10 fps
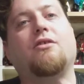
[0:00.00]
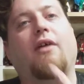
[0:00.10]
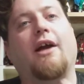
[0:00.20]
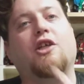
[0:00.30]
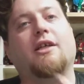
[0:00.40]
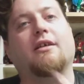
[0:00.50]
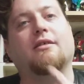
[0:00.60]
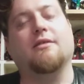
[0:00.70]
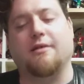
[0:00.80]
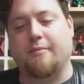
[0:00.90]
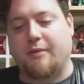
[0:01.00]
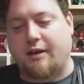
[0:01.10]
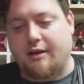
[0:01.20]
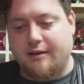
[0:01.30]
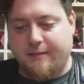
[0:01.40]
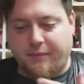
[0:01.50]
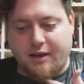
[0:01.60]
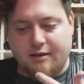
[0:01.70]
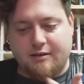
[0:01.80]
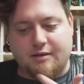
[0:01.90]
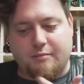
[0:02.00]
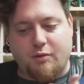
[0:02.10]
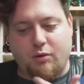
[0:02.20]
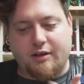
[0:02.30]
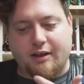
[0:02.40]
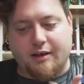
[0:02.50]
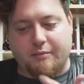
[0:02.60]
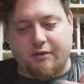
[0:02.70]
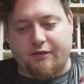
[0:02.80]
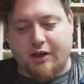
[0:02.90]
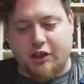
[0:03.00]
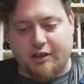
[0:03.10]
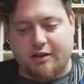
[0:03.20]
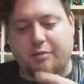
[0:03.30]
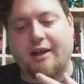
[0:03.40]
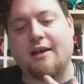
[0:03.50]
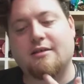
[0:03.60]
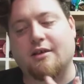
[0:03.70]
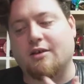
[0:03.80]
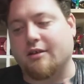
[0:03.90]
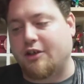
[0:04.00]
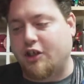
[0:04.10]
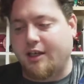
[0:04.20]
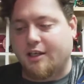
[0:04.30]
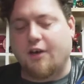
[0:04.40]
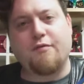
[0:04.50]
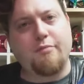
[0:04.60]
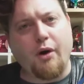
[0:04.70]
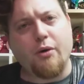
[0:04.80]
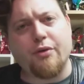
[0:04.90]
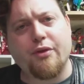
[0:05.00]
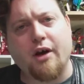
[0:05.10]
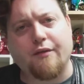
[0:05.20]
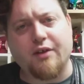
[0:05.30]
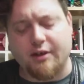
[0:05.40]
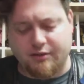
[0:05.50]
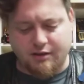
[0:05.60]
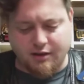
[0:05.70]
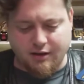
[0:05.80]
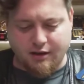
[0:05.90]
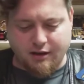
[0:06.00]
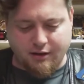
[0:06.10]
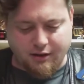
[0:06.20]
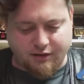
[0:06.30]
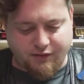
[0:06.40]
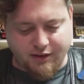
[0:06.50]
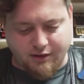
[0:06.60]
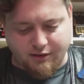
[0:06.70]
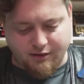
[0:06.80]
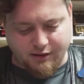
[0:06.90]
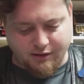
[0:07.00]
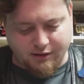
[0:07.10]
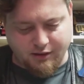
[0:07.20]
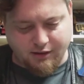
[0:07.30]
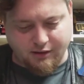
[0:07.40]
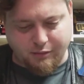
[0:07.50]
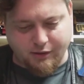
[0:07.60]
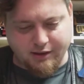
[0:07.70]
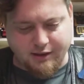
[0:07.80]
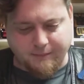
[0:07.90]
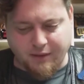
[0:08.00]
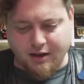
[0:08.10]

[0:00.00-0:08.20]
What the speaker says: scratching, some molding imperfection in the plastic on the chin of both of these figures. That's a little disappointing.